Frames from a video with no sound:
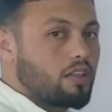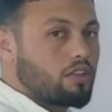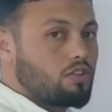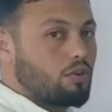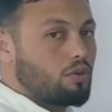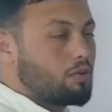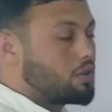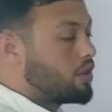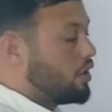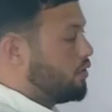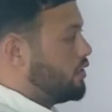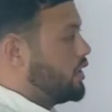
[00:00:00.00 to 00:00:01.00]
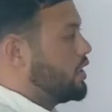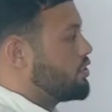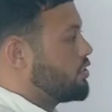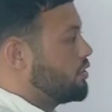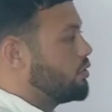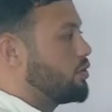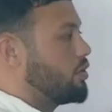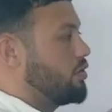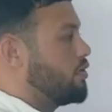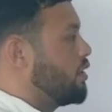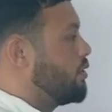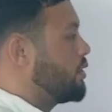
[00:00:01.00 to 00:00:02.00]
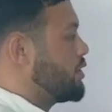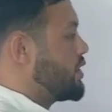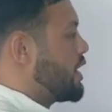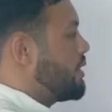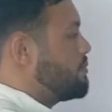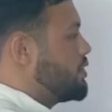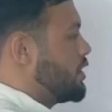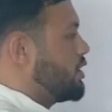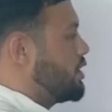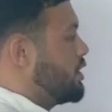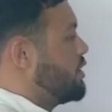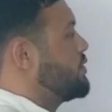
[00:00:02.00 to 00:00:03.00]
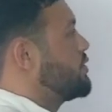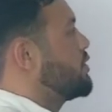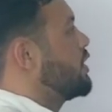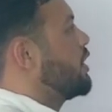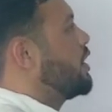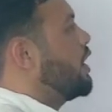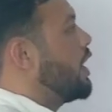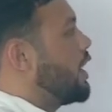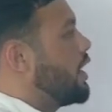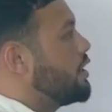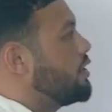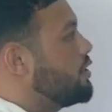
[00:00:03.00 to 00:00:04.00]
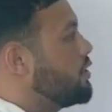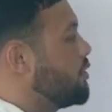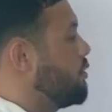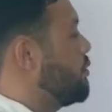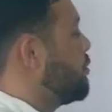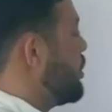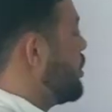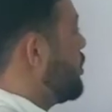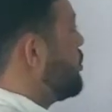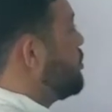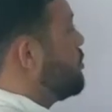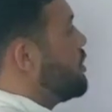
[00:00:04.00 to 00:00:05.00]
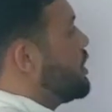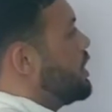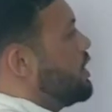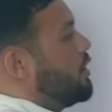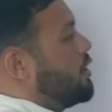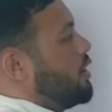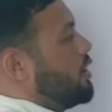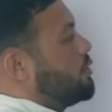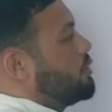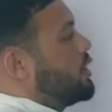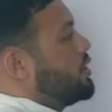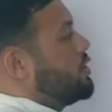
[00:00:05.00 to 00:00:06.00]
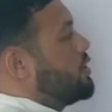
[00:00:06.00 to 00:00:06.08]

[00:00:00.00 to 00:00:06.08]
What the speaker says: doer of an action, or if our subject is I we, you, they. I'll write it